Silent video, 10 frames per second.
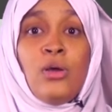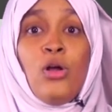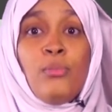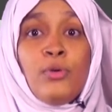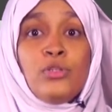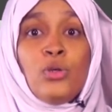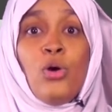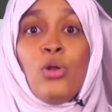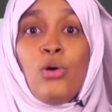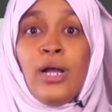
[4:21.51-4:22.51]
almost
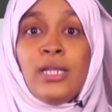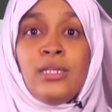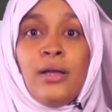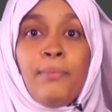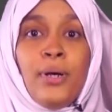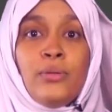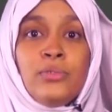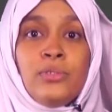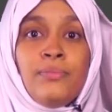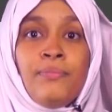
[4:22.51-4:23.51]
all organic compounds.